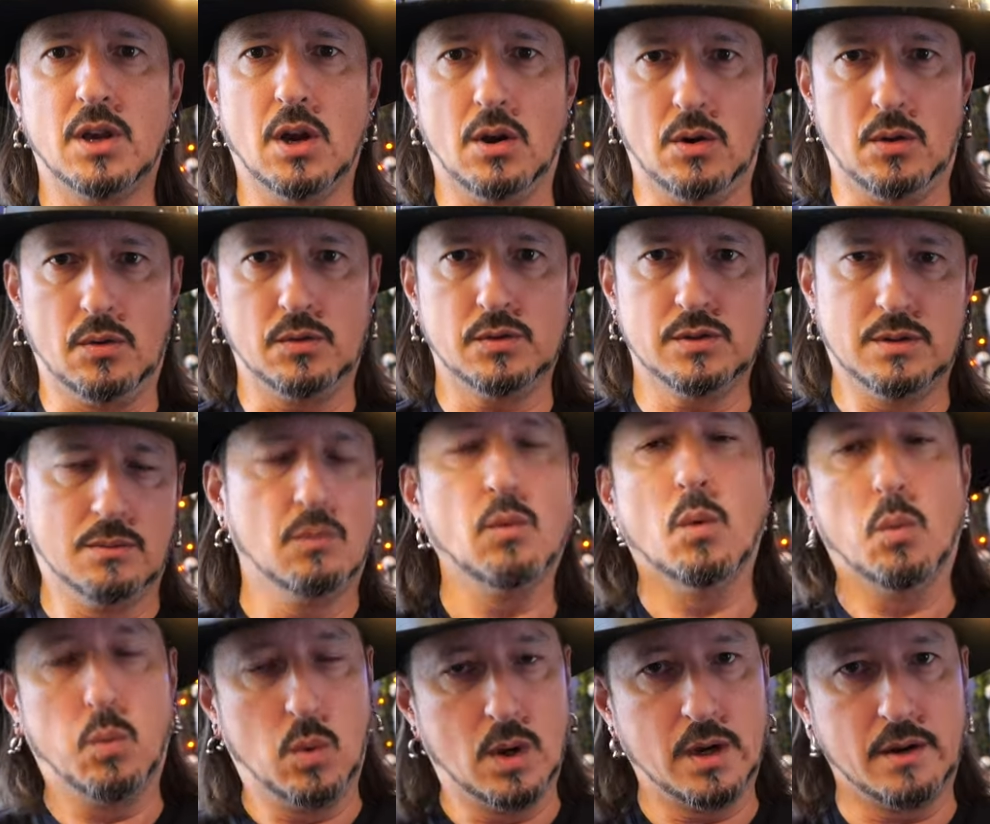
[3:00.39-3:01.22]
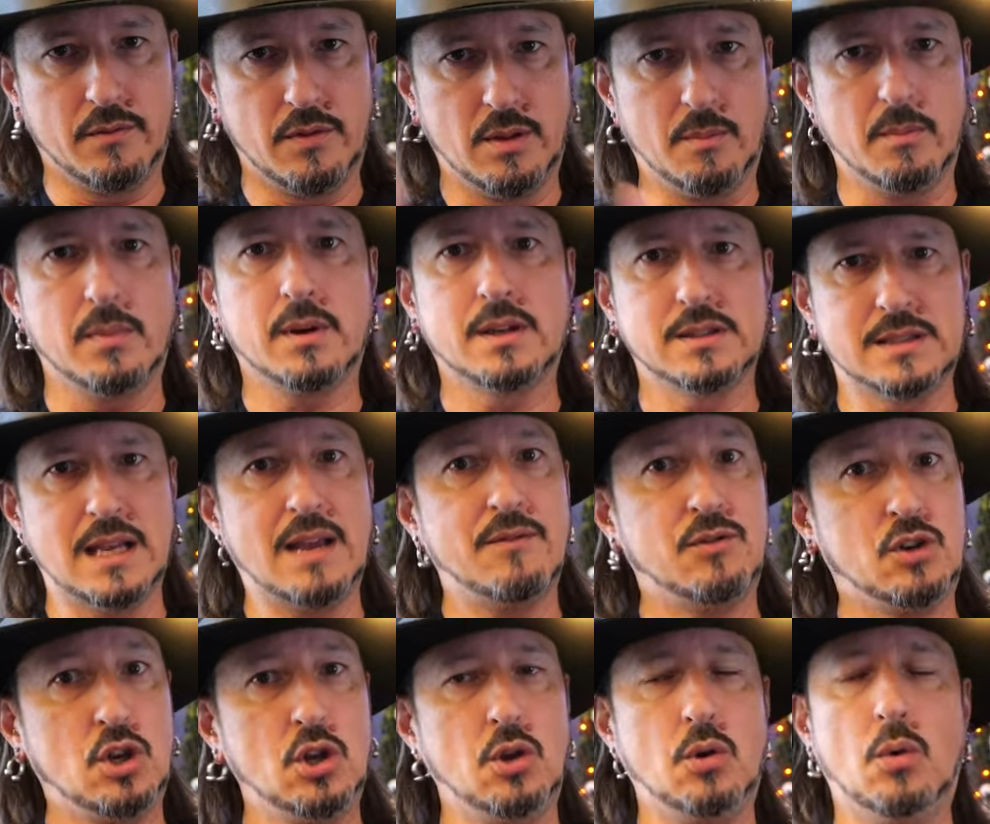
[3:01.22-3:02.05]
goes, one of them, because I
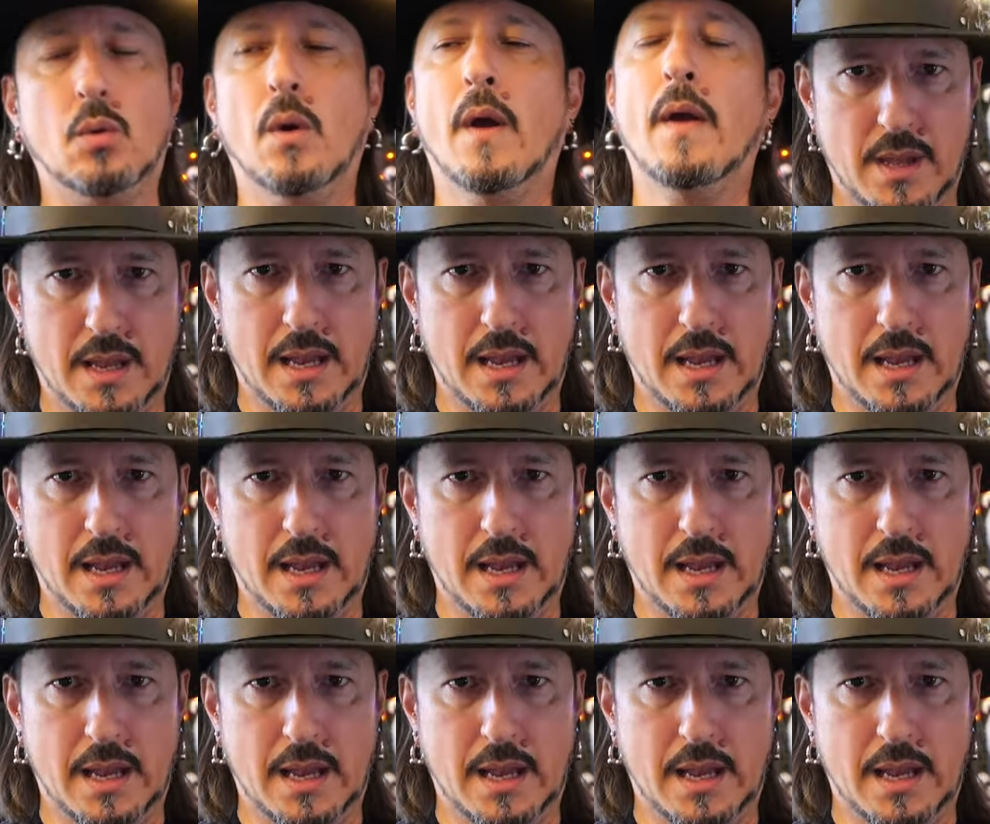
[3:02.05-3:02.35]
have two.